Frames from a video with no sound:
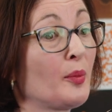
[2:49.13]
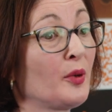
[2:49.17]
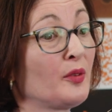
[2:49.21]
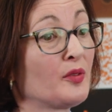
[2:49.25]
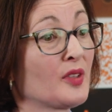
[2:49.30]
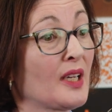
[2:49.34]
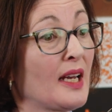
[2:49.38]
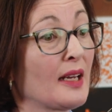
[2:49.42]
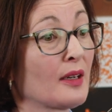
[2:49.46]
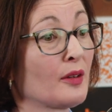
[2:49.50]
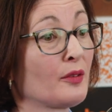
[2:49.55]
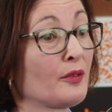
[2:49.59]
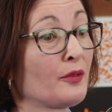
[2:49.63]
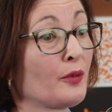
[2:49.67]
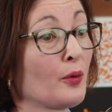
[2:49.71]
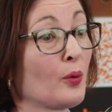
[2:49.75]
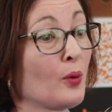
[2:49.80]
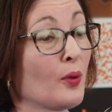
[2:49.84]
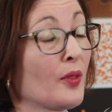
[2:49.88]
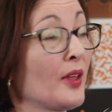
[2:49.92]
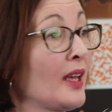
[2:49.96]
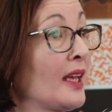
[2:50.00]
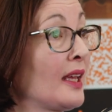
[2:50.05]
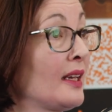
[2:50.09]
of data
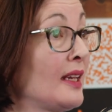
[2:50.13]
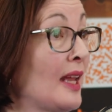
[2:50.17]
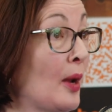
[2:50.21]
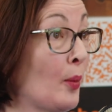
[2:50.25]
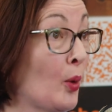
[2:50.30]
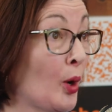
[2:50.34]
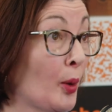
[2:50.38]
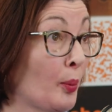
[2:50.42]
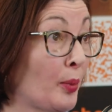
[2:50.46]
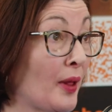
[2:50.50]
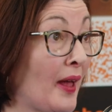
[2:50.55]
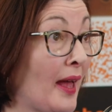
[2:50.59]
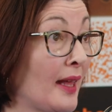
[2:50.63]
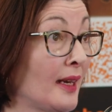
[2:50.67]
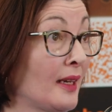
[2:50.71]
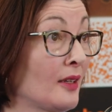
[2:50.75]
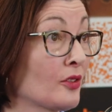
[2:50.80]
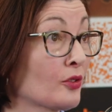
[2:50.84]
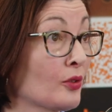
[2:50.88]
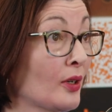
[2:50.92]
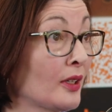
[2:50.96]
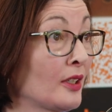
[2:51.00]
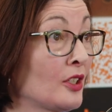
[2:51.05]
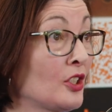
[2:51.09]
for their network planning
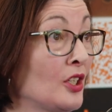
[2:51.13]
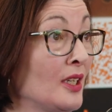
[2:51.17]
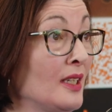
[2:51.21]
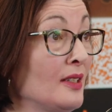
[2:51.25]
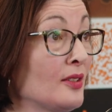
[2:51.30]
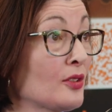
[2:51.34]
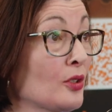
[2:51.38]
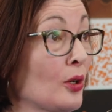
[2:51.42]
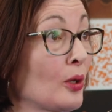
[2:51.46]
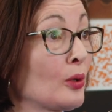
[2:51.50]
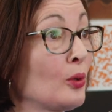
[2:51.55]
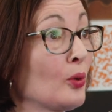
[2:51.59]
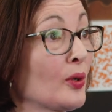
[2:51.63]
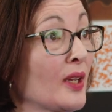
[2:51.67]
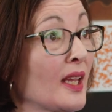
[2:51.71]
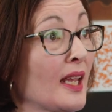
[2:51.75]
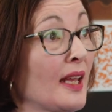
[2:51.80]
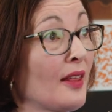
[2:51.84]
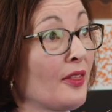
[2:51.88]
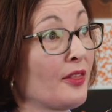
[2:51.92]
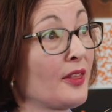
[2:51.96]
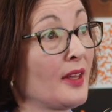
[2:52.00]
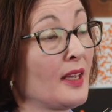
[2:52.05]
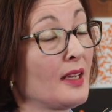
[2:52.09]
strategy. So looking
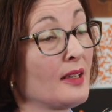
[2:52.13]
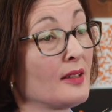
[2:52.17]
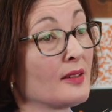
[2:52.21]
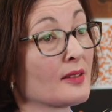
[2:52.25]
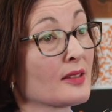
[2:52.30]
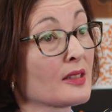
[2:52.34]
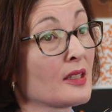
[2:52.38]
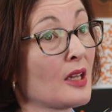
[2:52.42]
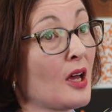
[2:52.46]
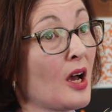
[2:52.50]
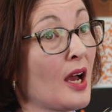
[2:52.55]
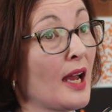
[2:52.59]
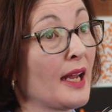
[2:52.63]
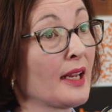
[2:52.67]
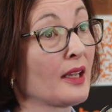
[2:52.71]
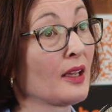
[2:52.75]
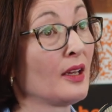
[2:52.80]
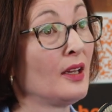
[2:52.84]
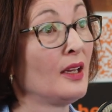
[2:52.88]
at things like